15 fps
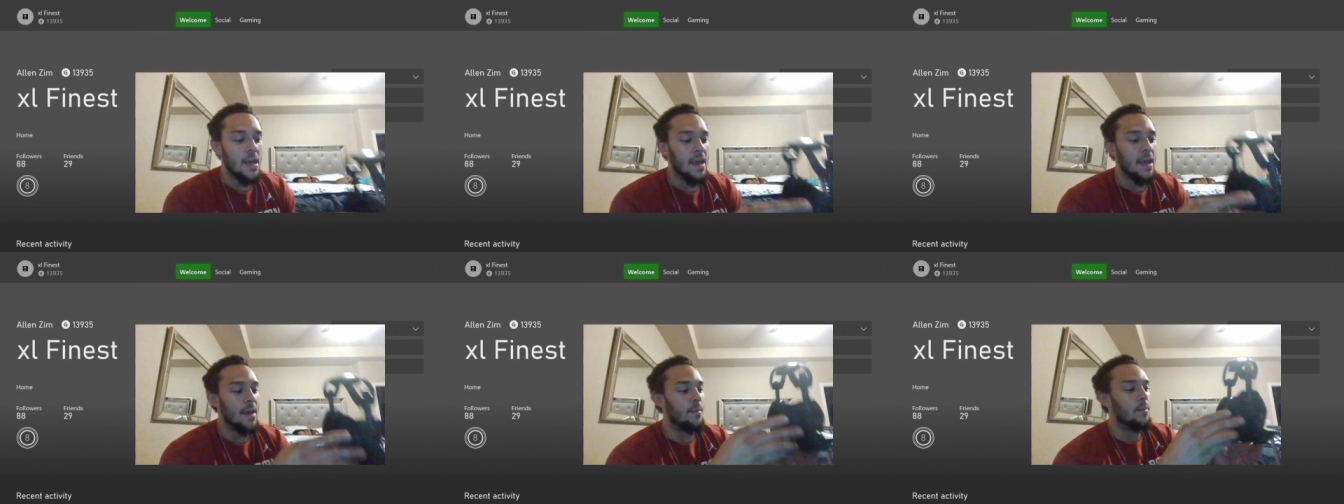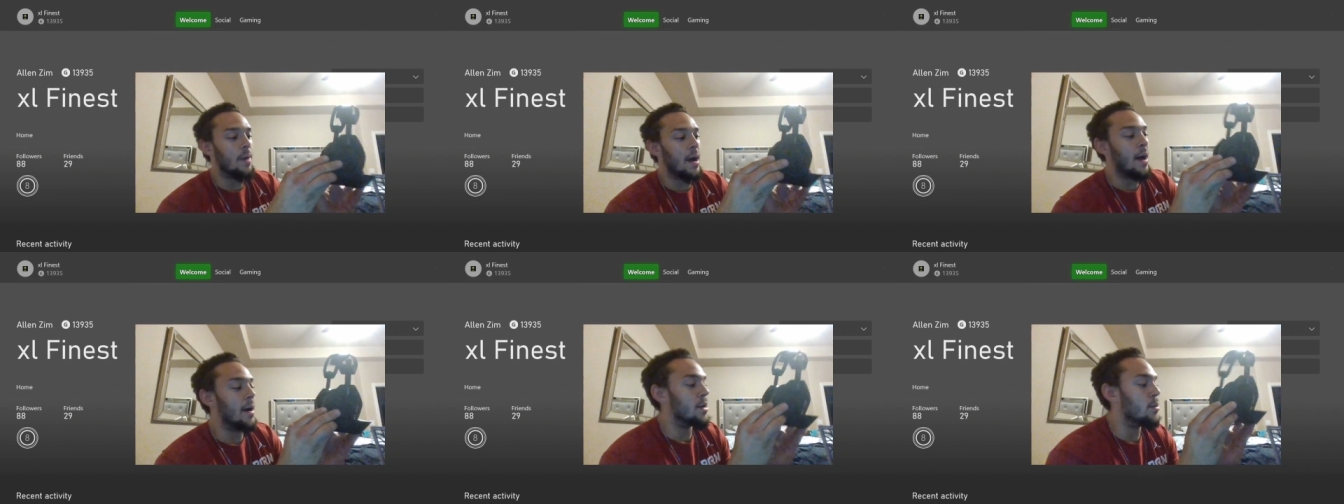and
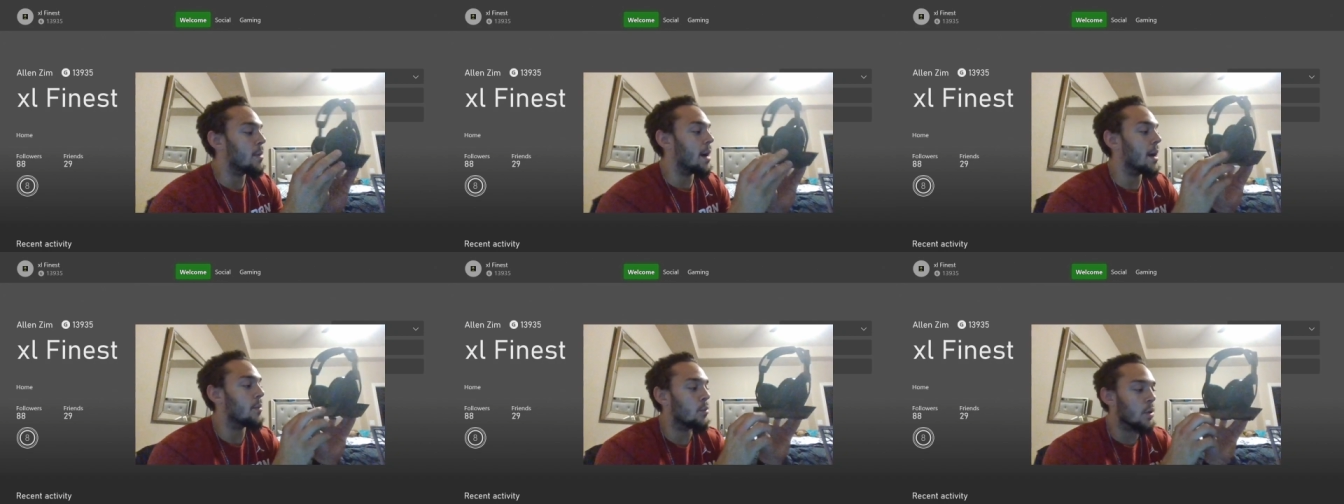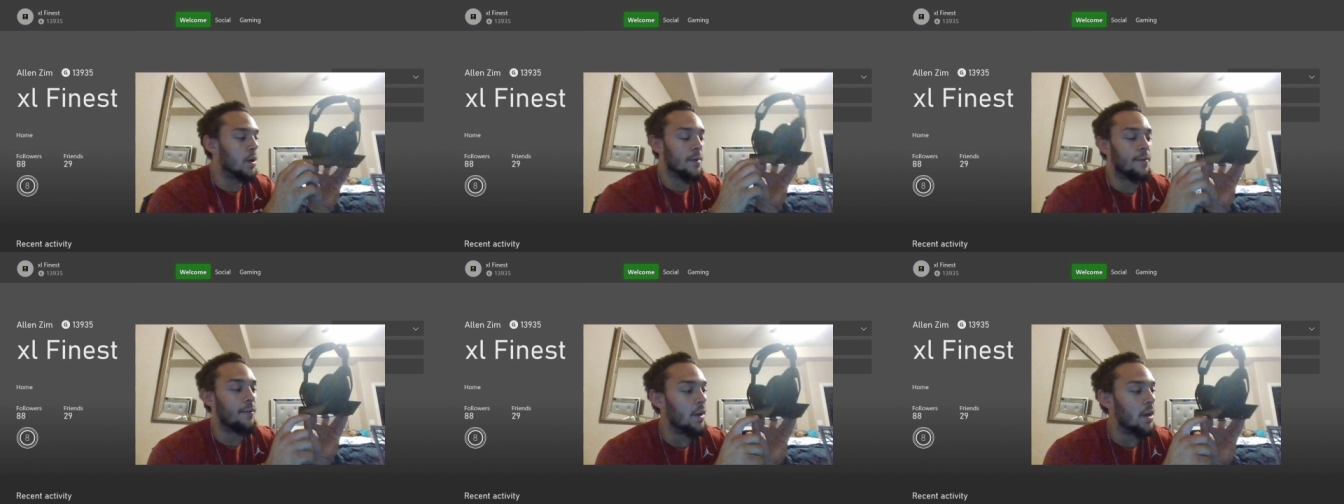how I knew mine
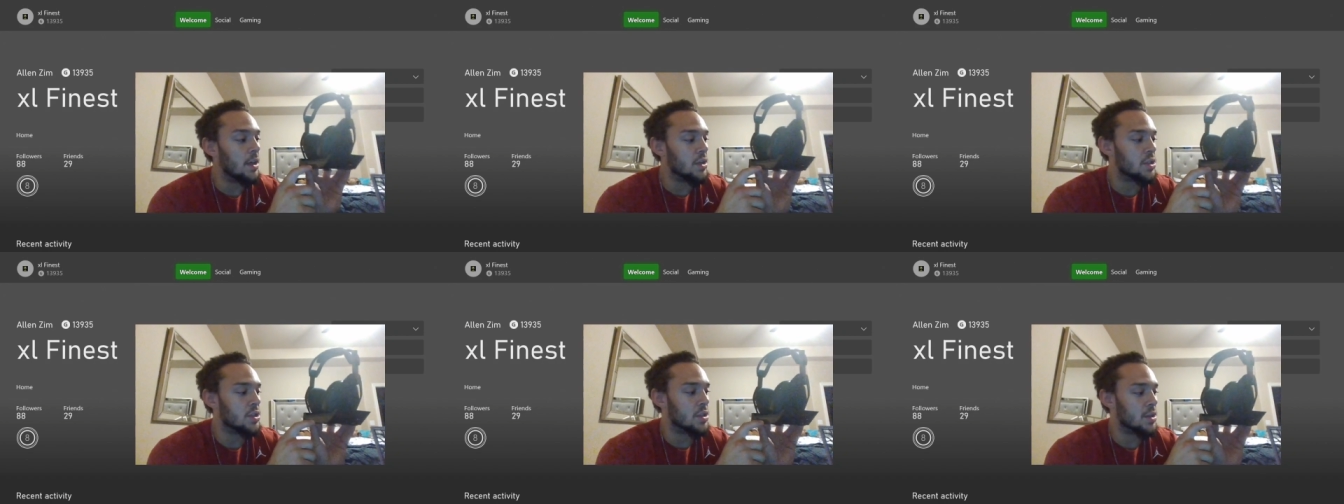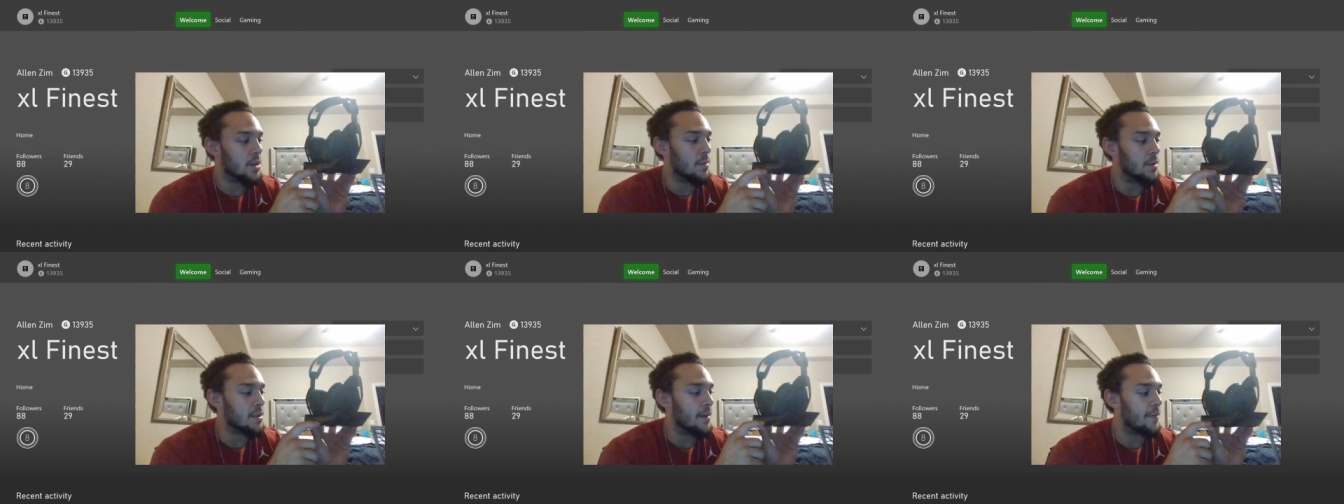weren't flush
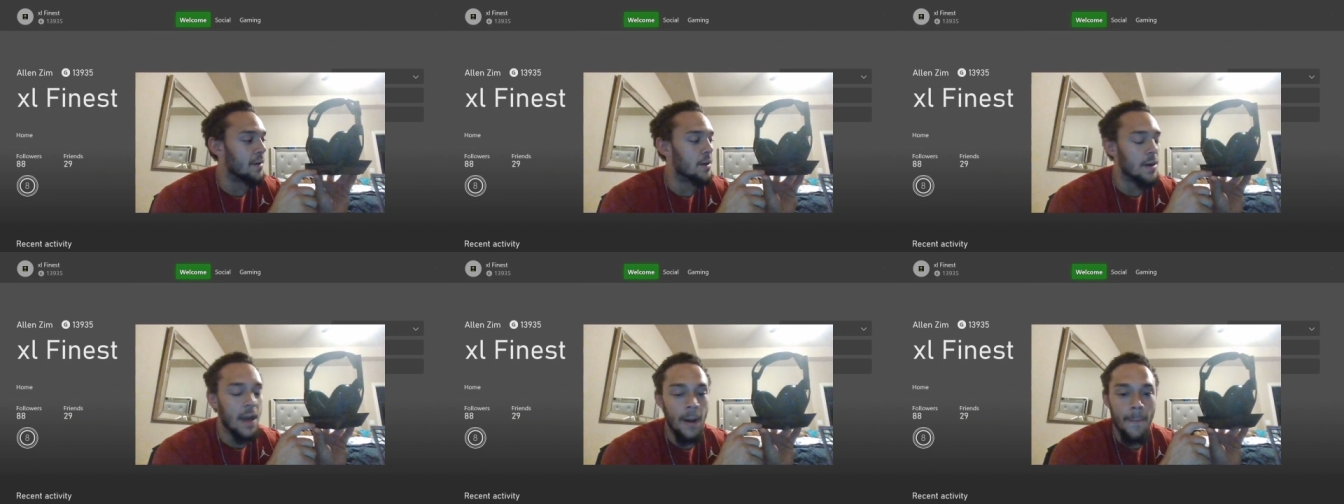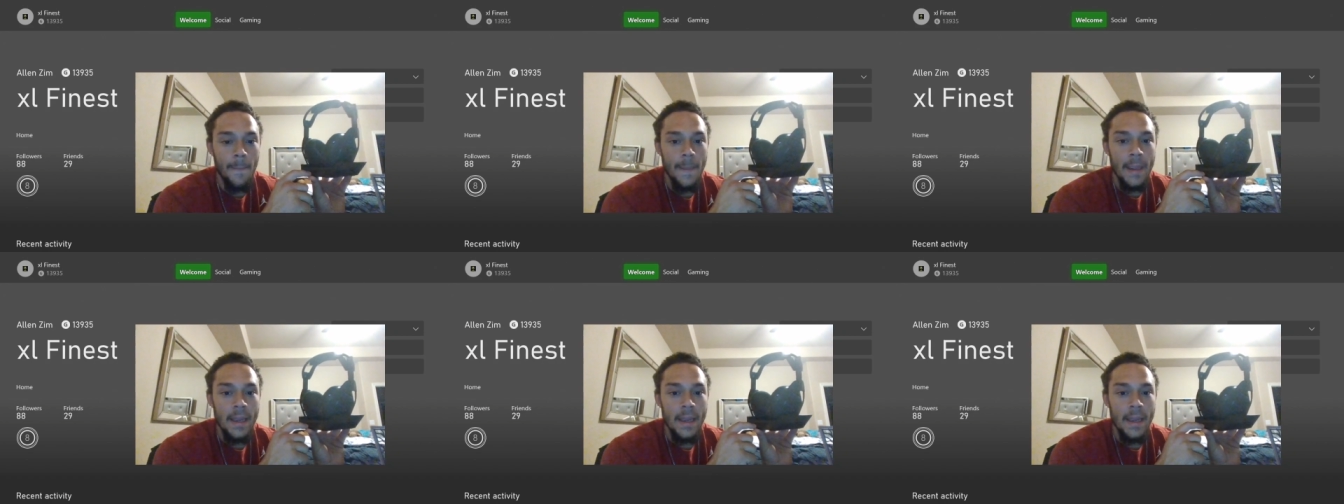once I figured out